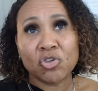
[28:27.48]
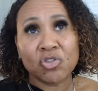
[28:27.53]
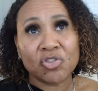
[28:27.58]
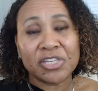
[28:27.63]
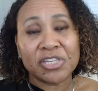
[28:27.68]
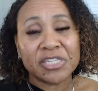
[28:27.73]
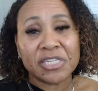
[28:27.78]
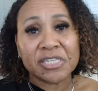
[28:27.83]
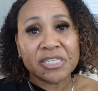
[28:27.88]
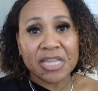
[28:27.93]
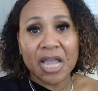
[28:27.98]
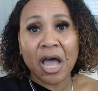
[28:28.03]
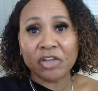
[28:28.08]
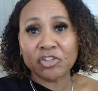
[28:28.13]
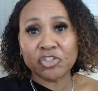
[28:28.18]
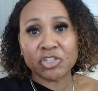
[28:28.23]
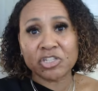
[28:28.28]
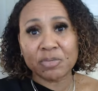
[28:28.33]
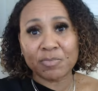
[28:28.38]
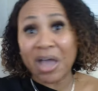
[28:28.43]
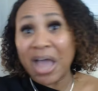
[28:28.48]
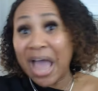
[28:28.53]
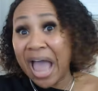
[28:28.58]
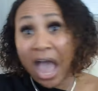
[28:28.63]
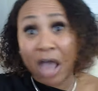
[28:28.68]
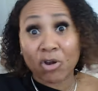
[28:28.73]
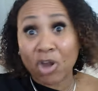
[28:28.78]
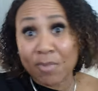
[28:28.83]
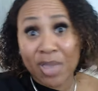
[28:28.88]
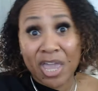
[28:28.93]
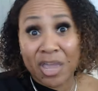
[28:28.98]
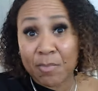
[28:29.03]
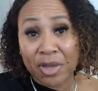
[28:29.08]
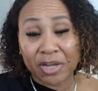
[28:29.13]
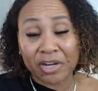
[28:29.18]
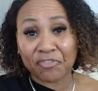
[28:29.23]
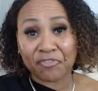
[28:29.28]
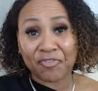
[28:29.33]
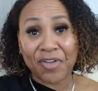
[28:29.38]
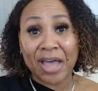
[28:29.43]
this is not just about how do I make
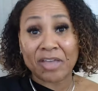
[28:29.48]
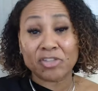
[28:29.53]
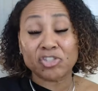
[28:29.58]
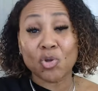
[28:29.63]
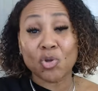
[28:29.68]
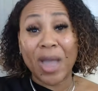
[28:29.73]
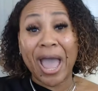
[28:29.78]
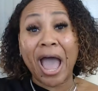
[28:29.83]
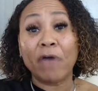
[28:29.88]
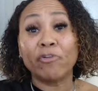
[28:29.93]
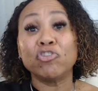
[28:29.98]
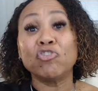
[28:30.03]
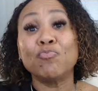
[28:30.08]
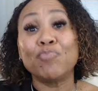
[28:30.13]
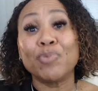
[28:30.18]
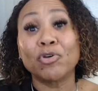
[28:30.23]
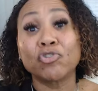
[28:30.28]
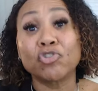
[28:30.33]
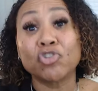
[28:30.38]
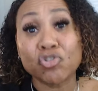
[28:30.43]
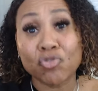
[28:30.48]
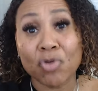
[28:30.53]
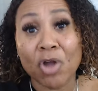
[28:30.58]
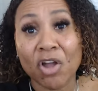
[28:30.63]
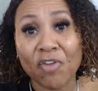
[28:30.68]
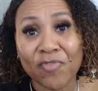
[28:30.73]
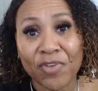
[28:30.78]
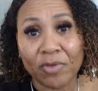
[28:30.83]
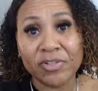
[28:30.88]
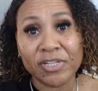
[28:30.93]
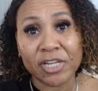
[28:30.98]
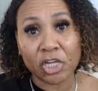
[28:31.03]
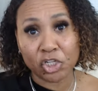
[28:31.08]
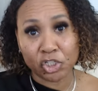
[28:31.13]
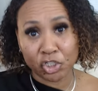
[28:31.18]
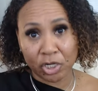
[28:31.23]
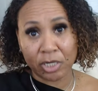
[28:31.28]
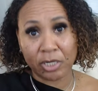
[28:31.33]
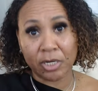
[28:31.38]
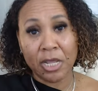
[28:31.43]
money fast? No, how do you build a strong
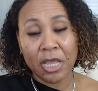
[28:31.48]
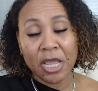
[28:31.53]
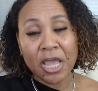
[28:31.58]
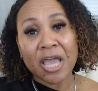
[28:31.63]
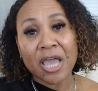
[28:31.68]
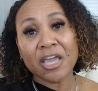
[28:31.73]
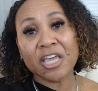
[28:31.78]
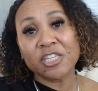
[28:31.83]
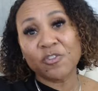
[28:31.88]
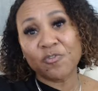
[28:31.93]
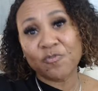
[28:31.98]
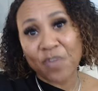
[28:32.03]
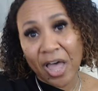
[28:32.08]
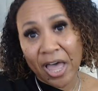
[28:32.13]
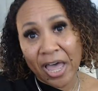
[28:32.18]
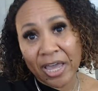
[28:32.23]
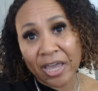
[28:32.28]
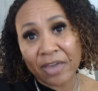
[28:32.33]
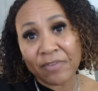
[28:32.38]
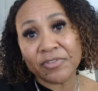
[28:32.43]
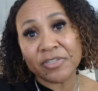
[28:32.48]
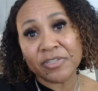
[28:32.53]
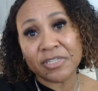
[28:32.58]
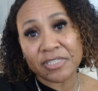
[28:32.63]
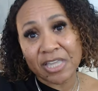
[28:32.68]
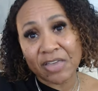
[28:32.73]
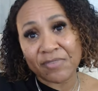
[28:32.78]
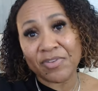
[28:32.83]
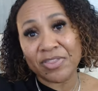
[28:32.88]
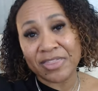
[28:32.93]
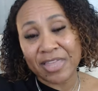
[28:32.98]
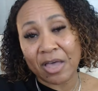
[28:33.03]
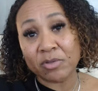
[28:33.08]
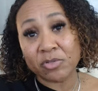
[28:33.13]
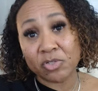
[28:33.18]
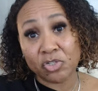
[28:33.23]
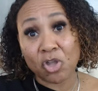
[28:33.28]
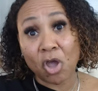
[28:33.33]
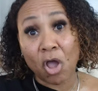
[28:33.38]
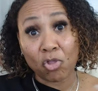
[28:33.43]
foundation? Because five thousand to seven
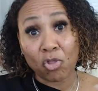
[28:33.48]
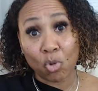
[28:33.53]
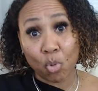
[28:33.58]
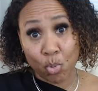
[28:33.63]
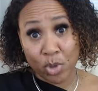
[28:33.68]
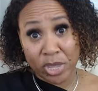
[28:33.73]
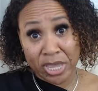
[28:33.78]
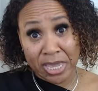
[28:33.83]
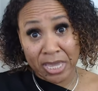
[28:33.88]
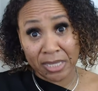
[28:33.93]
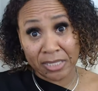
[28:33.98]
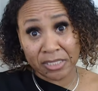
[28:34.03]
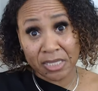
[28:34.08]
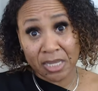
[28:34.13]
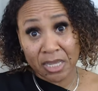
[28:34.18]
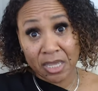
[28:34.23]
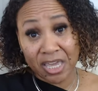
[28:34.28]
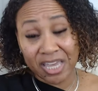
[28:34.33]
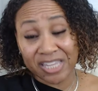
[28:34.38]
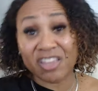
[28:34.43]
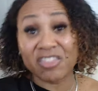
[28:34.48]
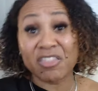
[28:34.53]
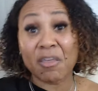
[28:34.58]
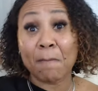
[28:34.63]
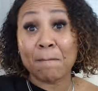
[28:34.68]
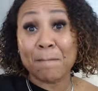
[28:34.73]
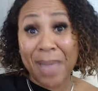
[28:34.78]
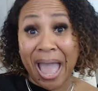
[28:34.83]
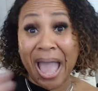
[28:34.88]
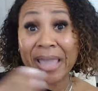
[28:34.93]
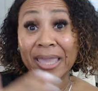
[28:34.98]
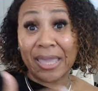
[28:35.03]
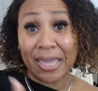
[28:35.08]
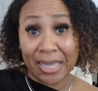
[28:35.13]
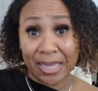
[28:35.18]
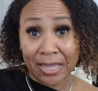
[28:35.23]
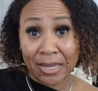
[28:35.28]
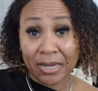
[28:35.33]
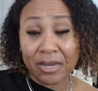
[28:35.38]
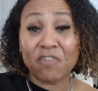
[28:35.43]
thousand dollar weeks is on the back
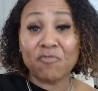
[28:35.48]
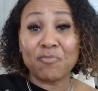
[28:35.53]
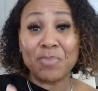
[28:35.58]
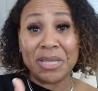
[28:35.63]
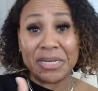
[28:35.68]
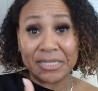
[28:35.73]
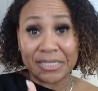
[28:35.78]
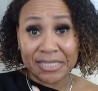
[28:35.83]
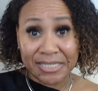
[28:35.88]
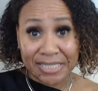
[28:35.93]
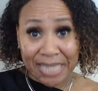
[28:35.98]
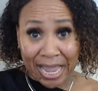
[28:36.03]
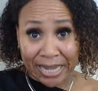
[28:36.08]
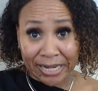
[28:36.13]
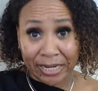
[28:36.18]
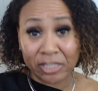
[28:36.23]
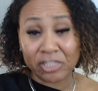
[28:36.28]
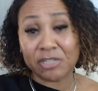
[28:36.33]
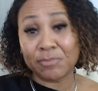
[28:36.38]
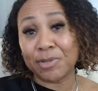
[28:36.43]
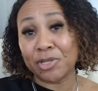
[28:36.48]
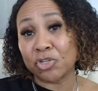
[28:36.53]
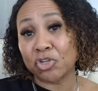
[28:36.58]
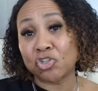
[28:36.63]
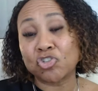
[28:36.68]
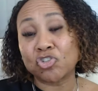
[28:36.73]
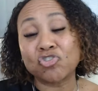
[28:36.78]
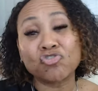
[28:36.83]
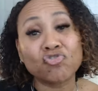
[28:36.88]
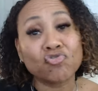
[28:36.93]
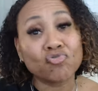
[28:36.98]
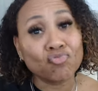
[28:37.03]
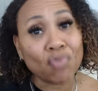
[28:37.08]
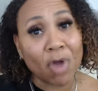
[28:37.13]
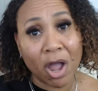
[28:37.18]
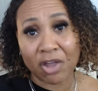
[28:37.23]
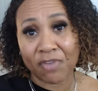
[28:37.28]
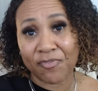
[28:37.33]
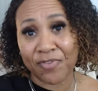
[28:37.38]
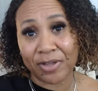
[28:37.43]
end of me deciding to build a
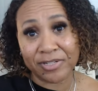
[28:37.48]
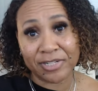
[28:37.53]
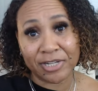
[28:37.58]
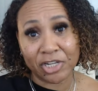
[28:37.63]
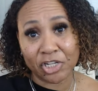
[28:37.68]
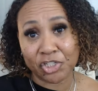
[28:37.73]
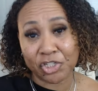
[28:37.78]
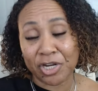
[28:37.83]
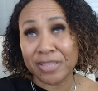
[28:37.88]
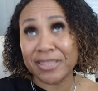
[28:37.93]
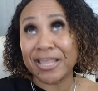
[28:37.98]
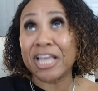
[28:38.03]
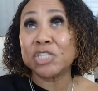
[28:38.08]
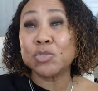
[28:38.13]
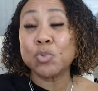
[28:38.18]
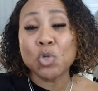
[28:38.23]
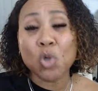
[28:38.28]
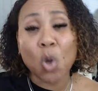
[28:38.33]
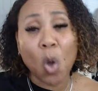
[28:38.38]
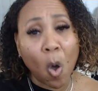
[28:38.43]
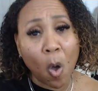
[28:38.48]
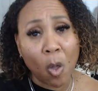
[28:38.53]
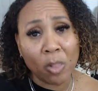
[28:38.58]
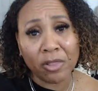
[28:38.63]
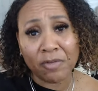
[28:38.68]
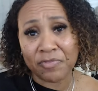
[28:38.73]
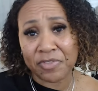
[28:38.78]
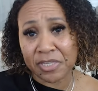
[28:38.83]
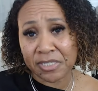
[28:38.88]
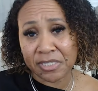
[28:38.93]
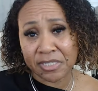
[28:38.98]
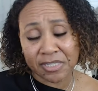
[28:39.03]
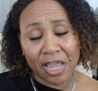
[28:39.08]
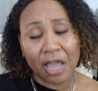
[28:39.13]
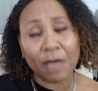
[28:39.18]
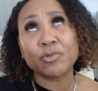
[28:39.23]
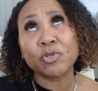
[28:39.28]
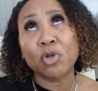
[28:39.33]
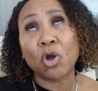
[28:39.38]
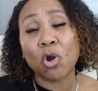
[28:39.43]
strong foundation. And that's what all of these
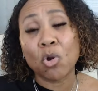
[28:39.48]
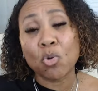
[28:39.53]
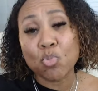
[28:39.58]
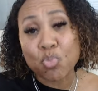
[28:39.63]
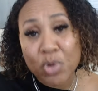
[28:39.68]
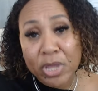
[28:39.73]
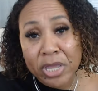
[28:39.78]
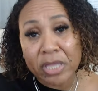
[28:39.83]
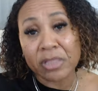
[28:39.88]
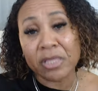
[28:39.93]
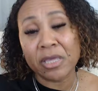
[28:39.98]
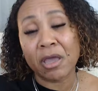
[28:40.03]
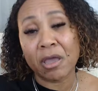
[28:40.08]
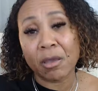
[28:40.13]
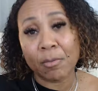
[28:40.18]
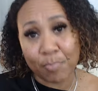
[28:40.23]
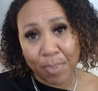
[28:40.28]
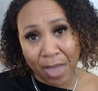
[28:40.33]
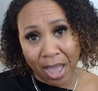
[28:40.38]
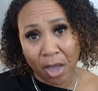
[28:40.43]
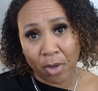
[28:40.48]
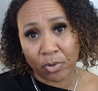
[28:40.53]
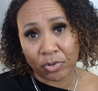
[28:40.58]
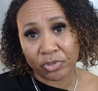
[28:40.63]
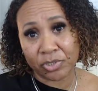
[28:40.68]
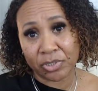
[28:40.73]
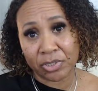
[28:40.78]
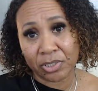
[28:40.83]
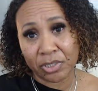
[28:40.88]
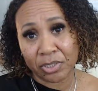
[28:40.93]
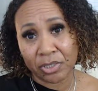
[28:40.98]
steps are really about.